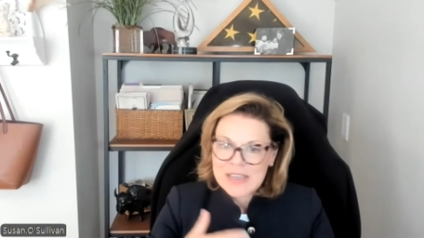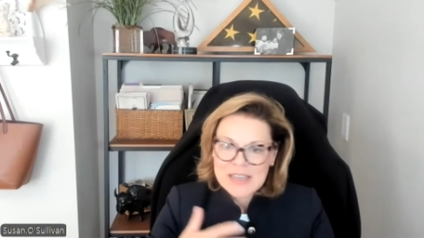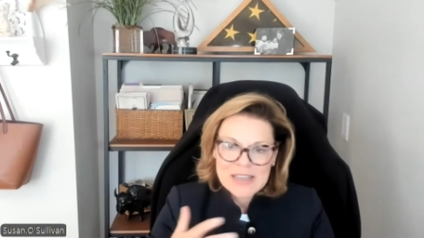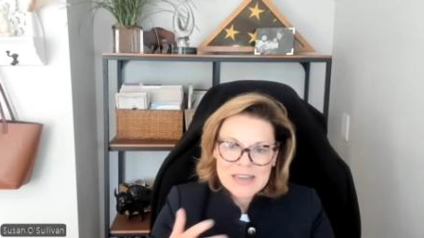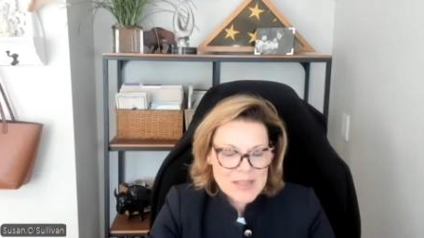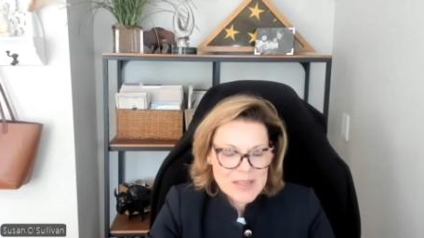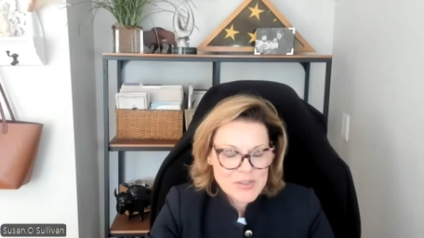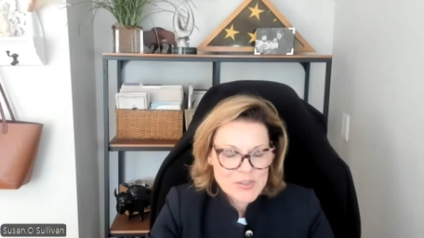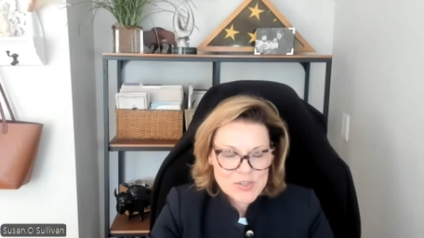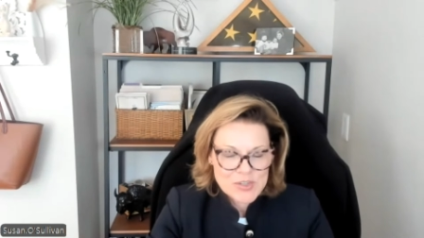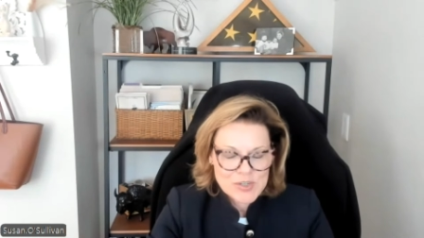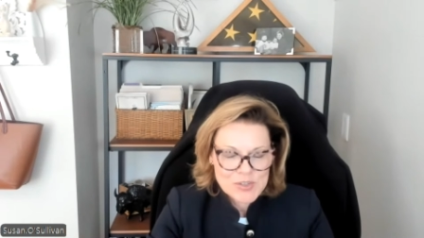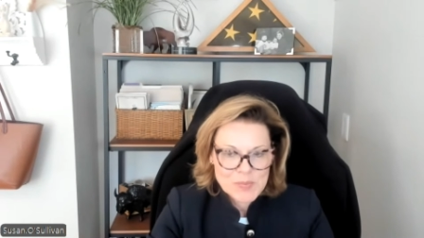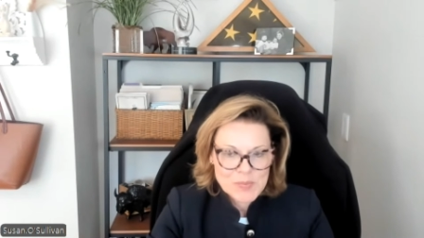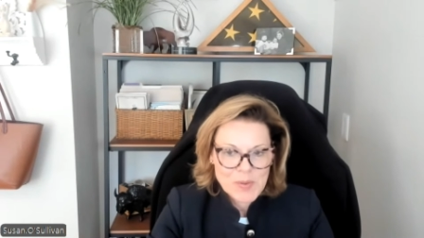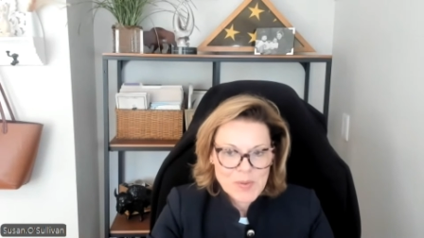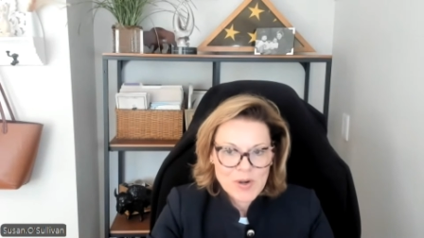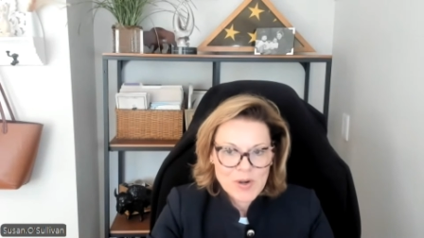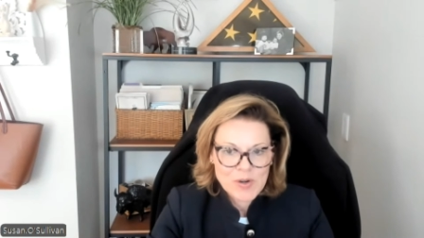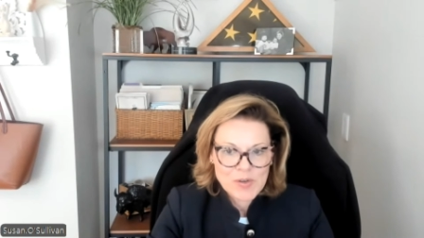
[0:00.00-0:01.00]
And it's just
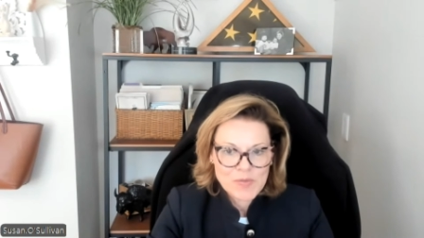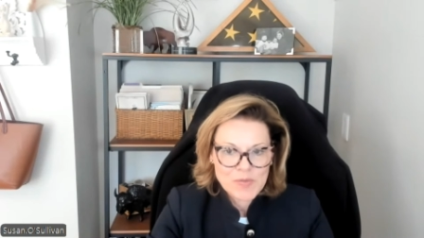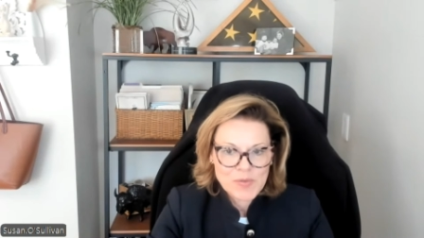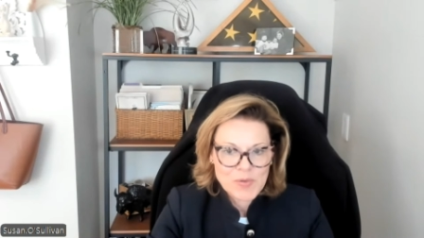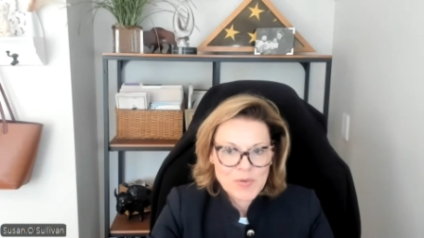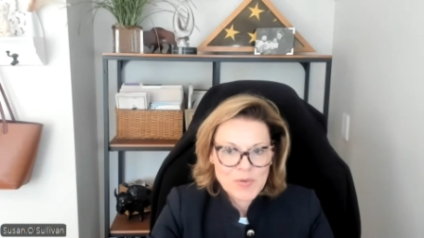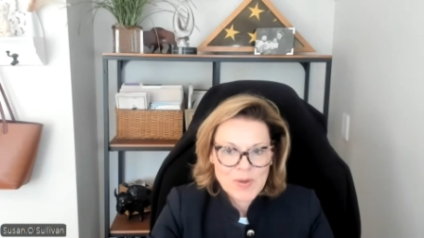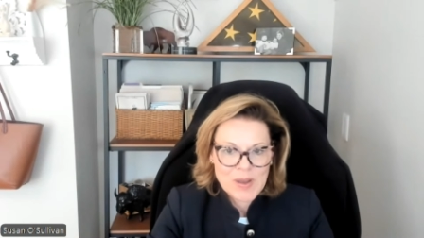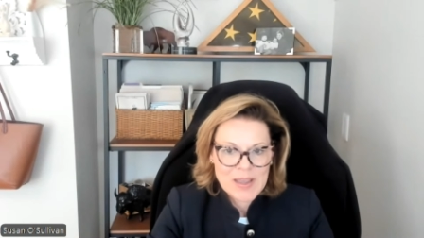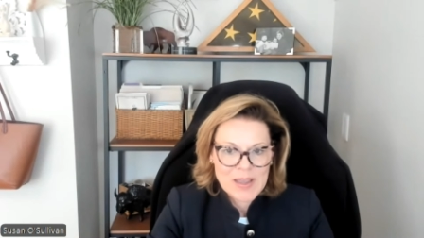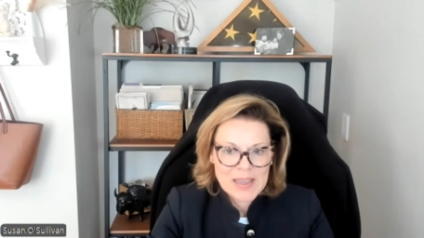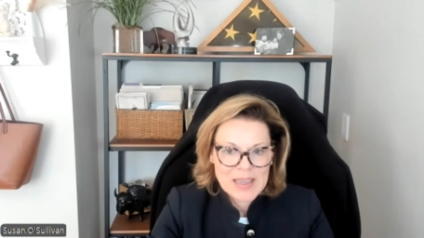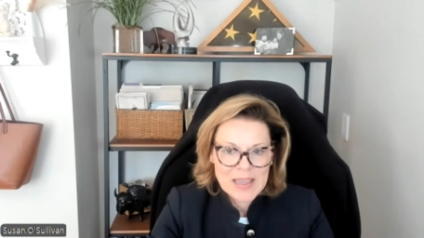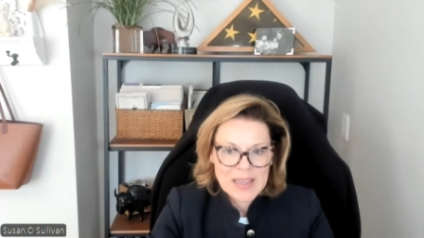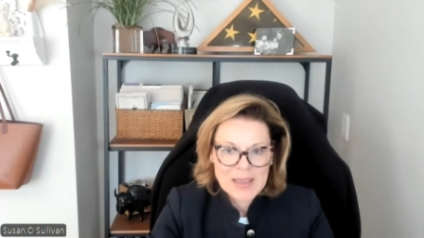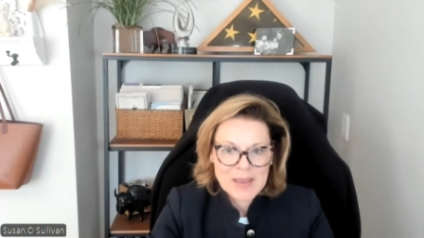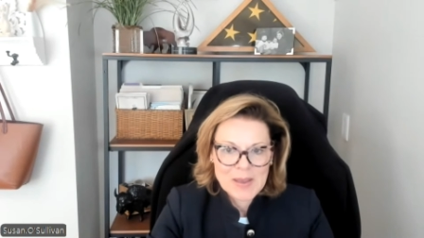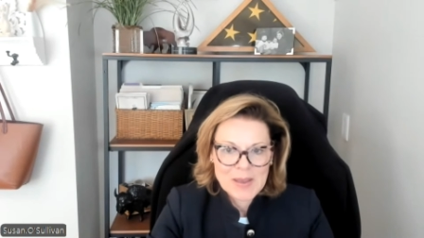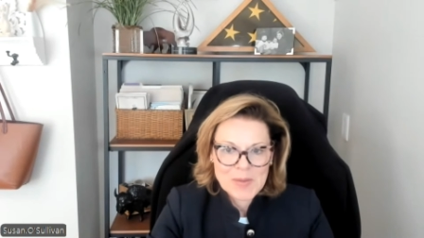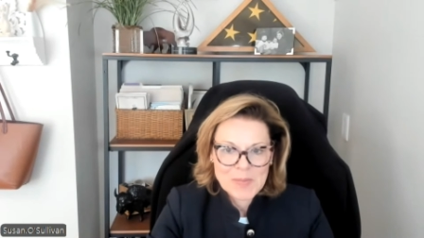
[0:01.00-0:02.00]
part of who I
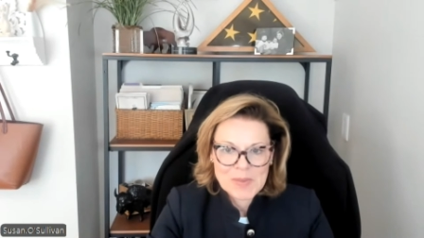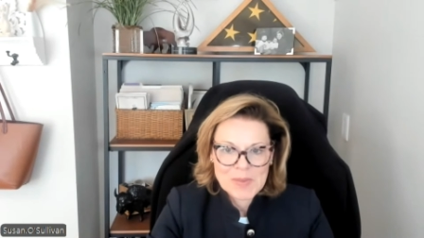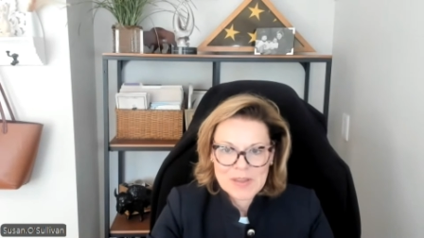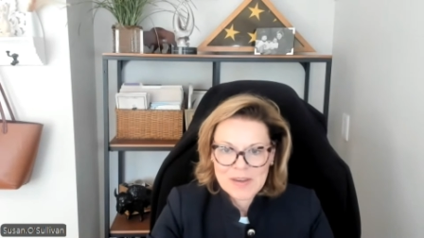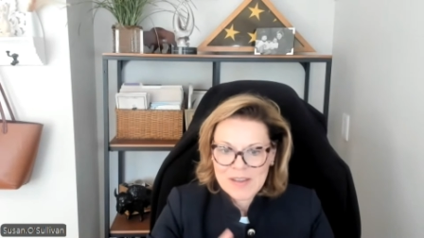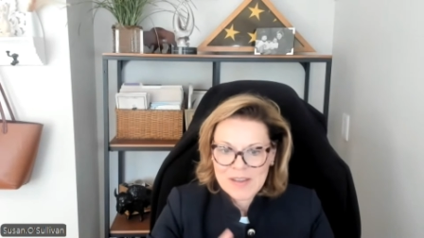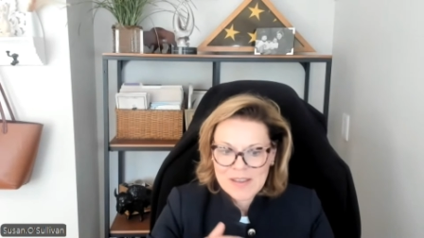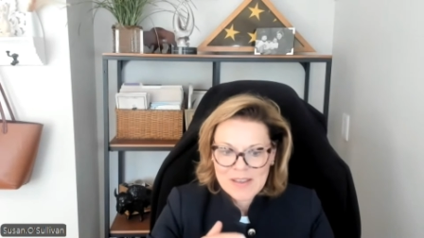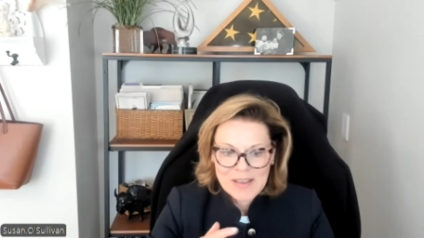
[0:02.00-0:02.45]
am and